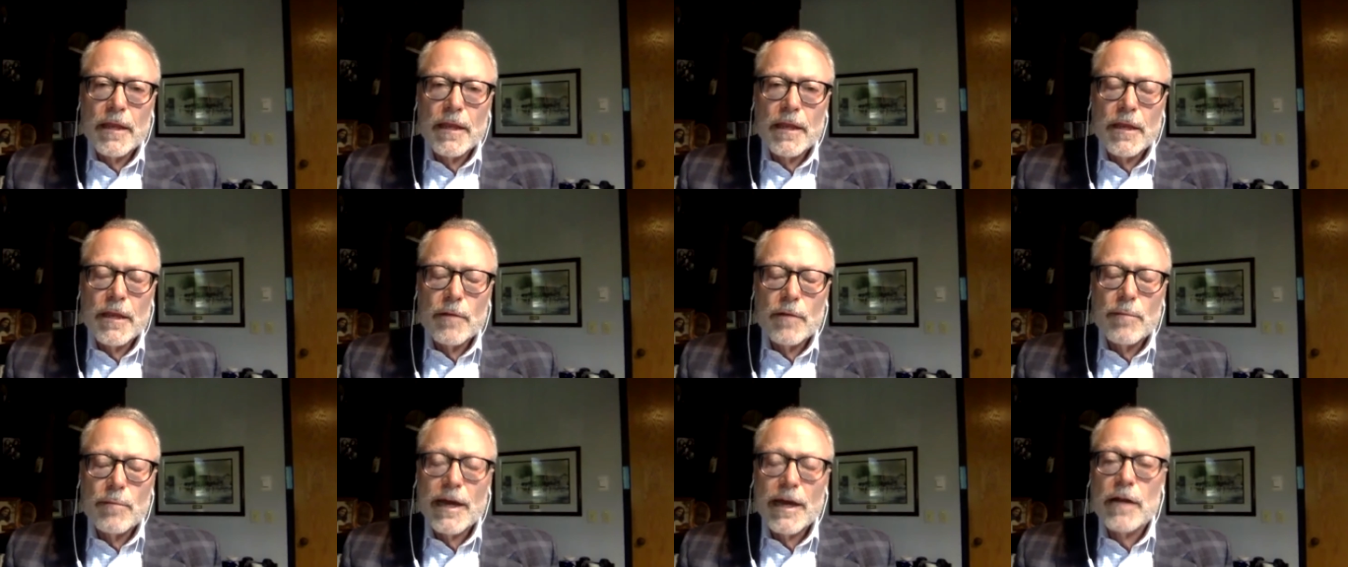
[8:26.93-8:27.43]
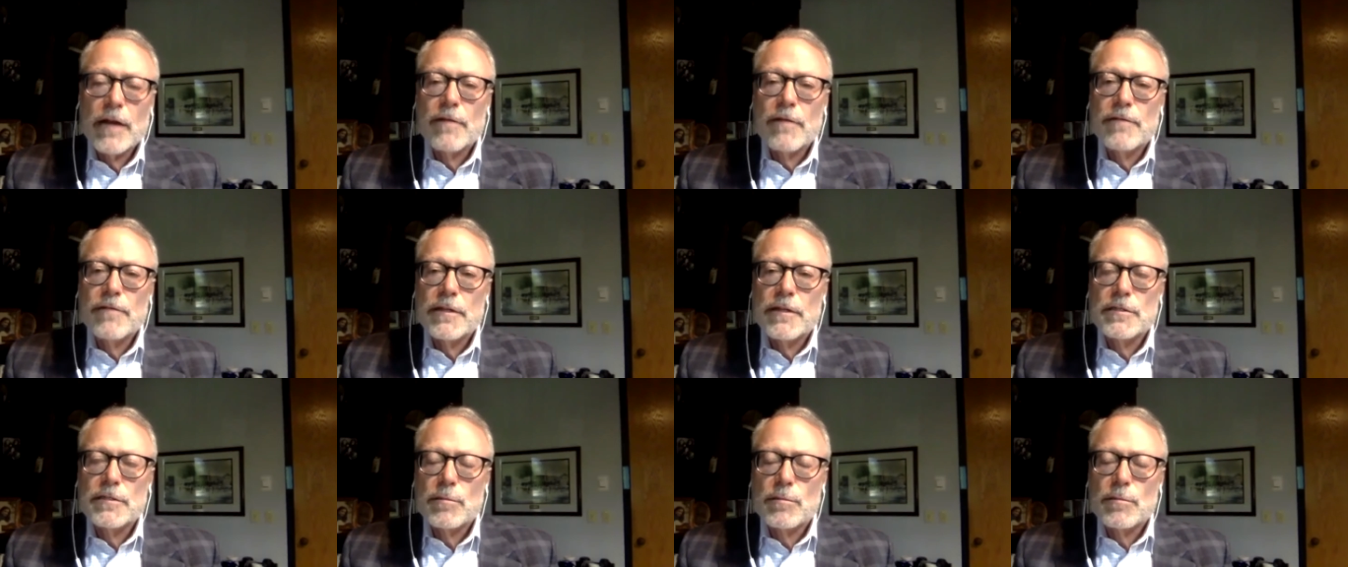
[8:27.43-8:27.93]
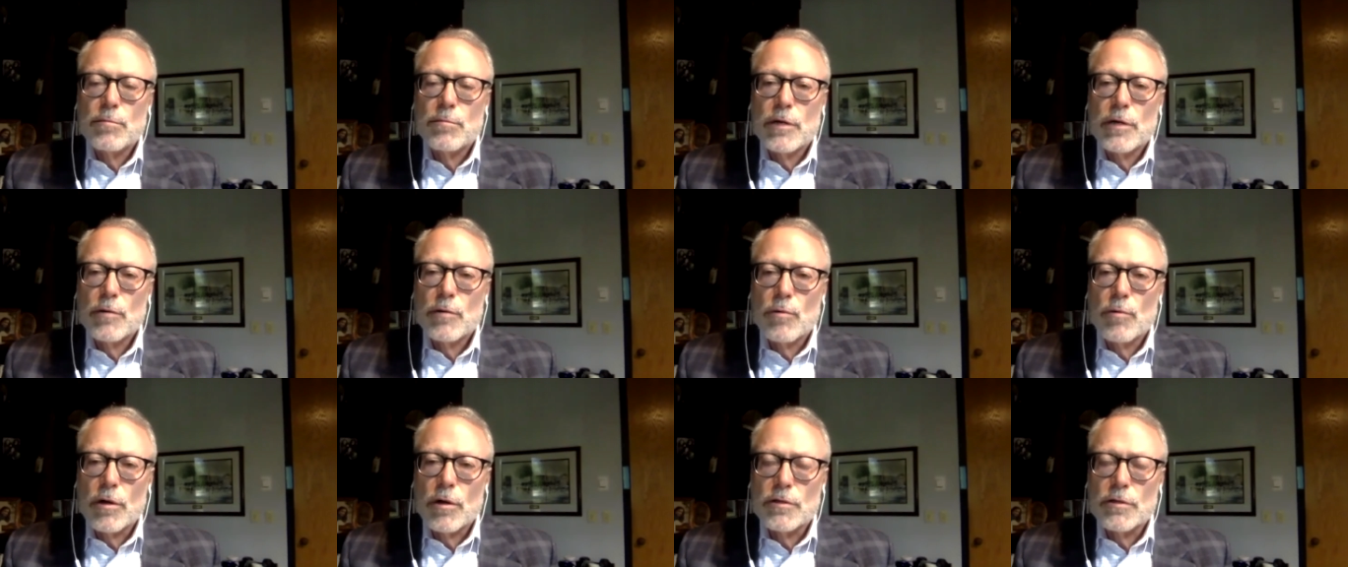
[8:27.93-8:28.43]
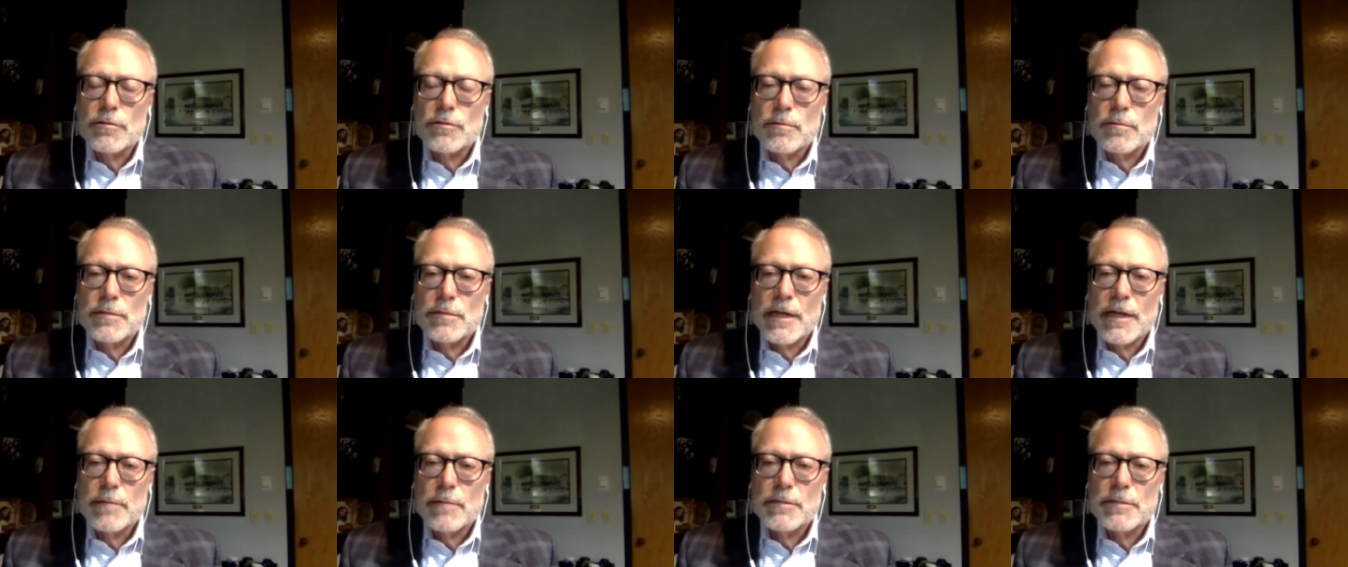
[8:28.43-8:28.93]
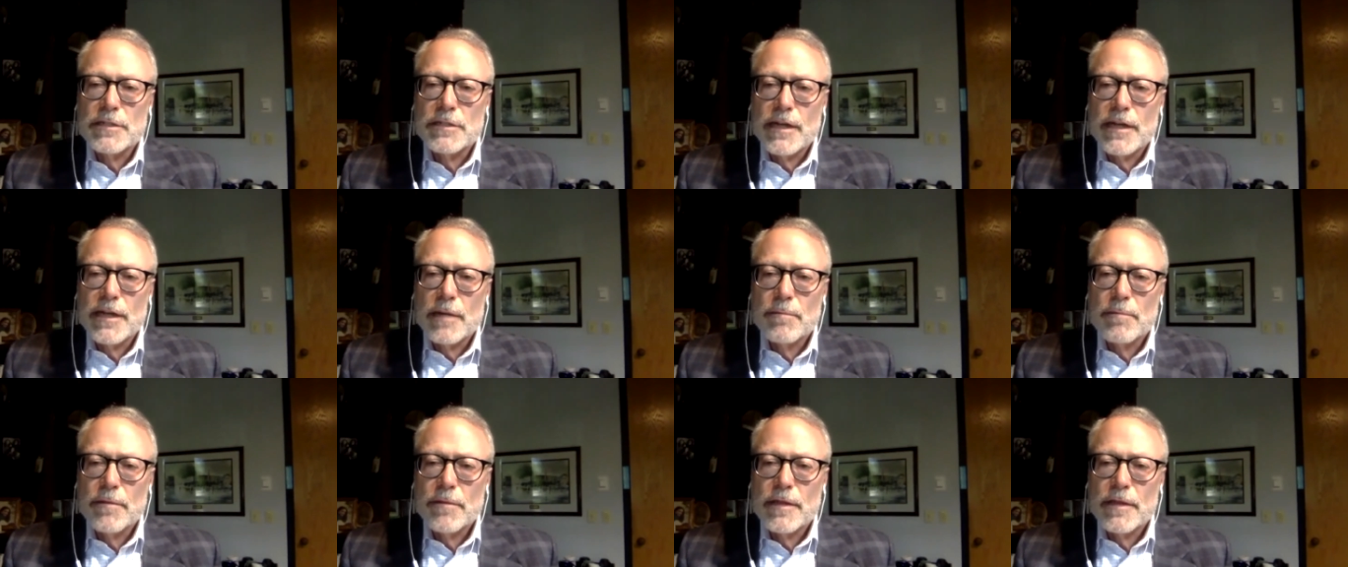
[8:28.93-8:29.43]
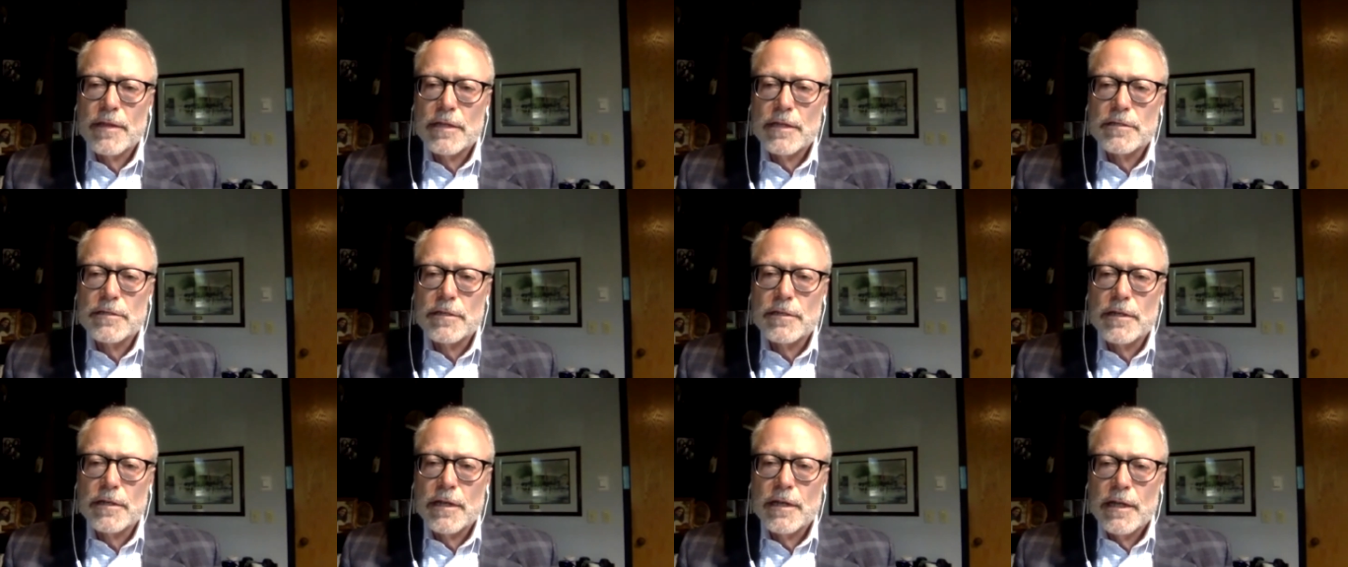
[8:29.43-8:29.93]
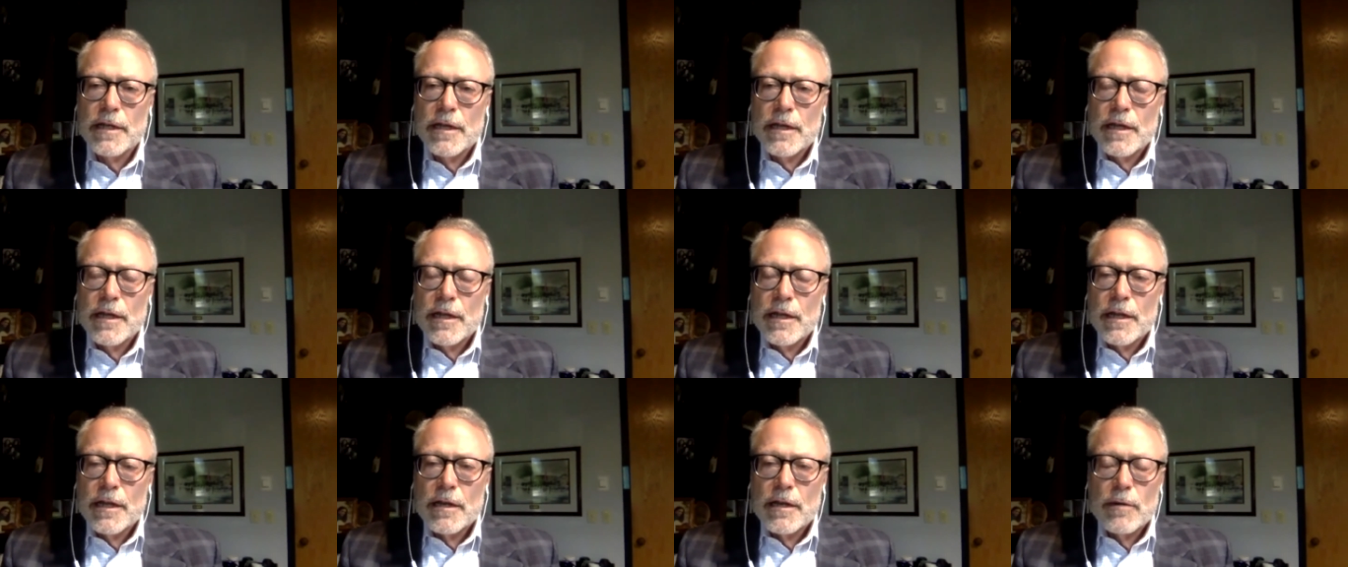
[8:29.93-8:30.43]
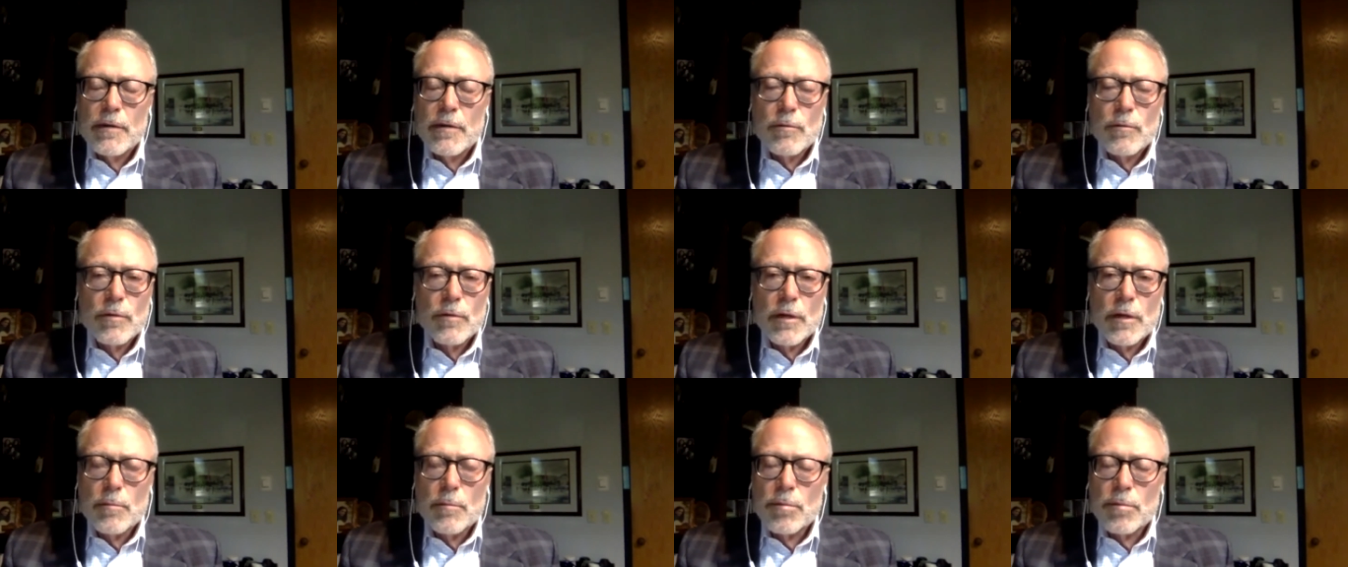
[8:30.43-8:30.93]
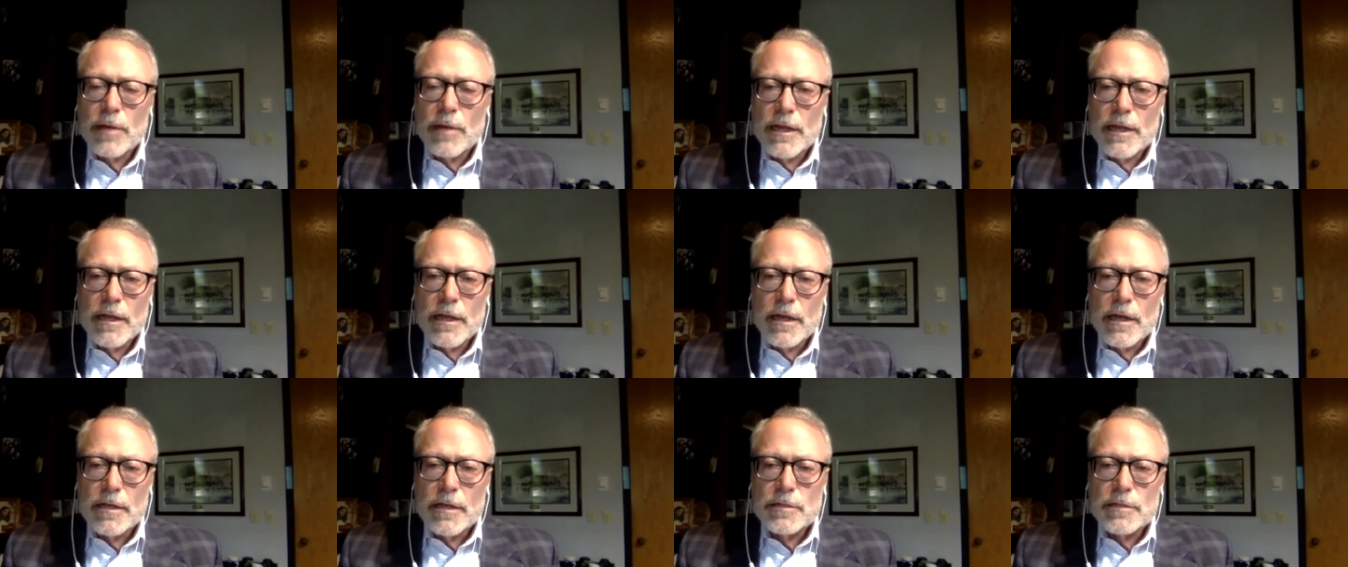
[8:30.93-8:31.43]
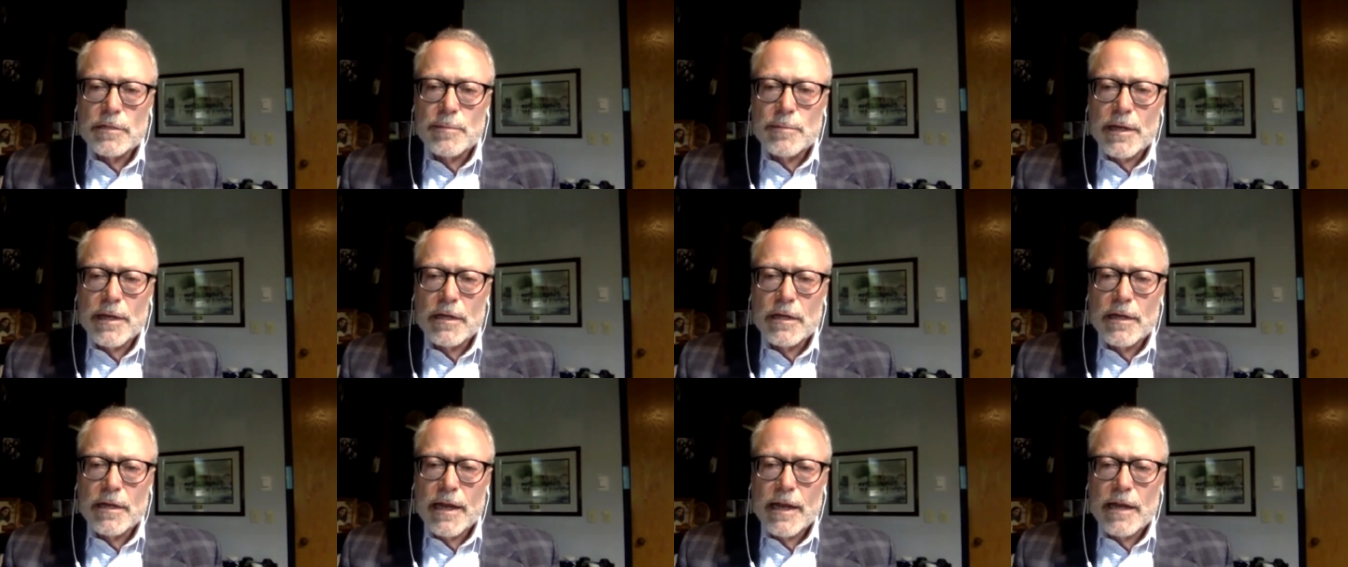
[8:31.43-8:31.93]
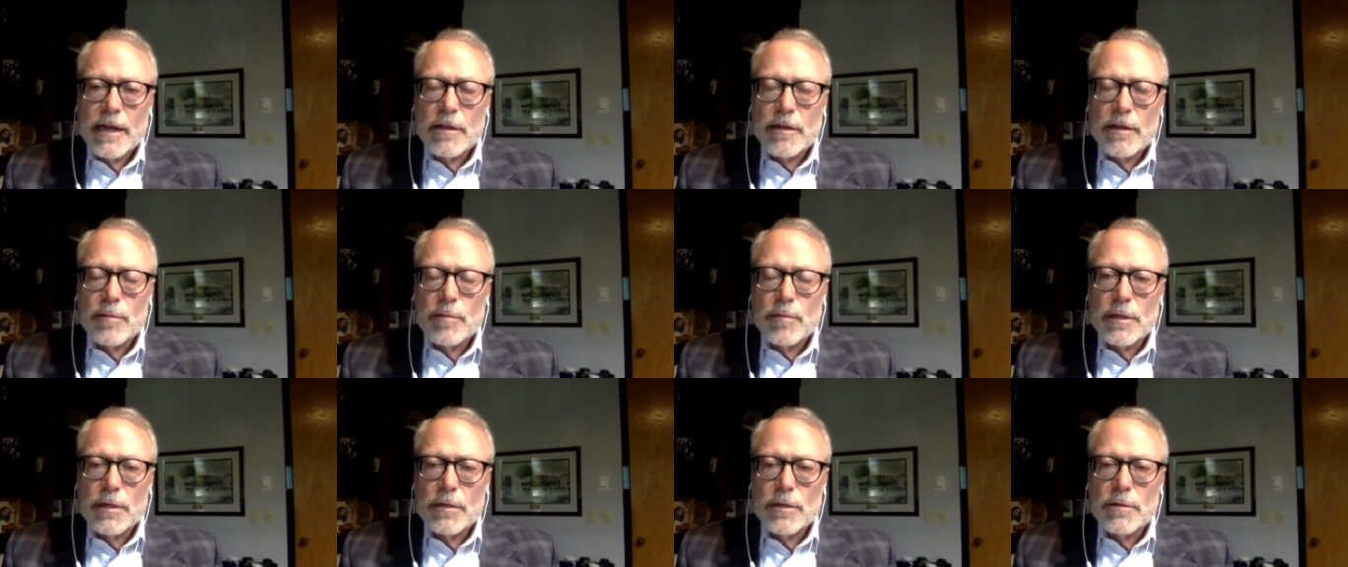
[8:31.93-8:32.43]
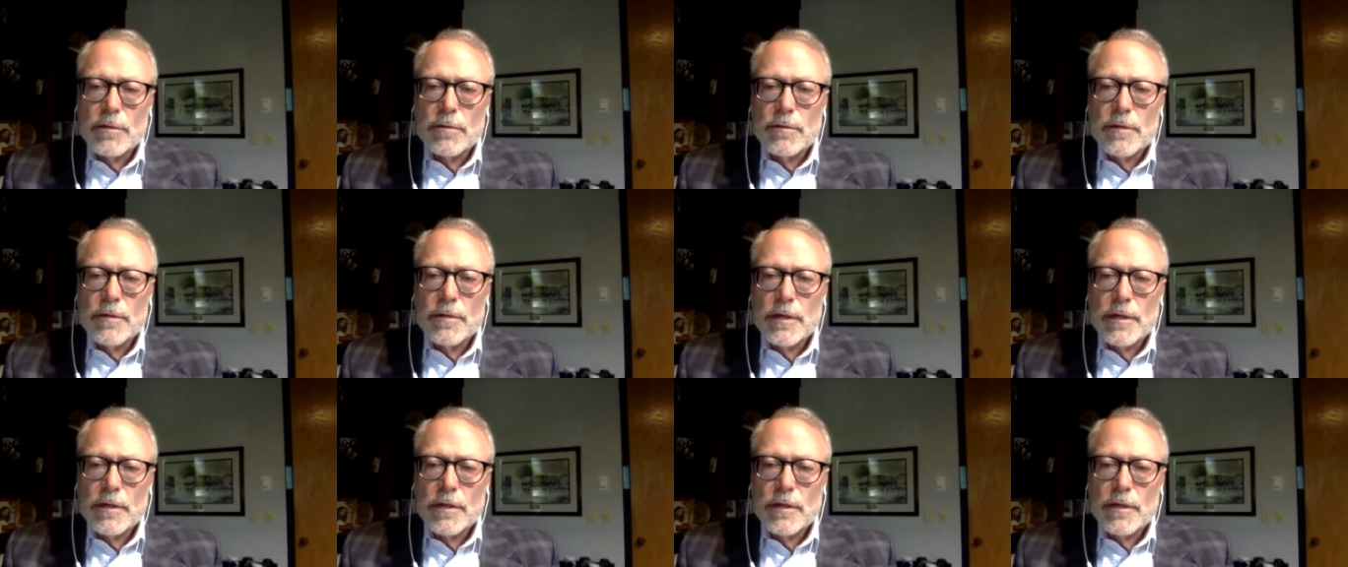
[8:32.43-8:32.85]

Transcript: you're bound to have hit some brick walls from time to time, things that were completely unexpected, out of the blue.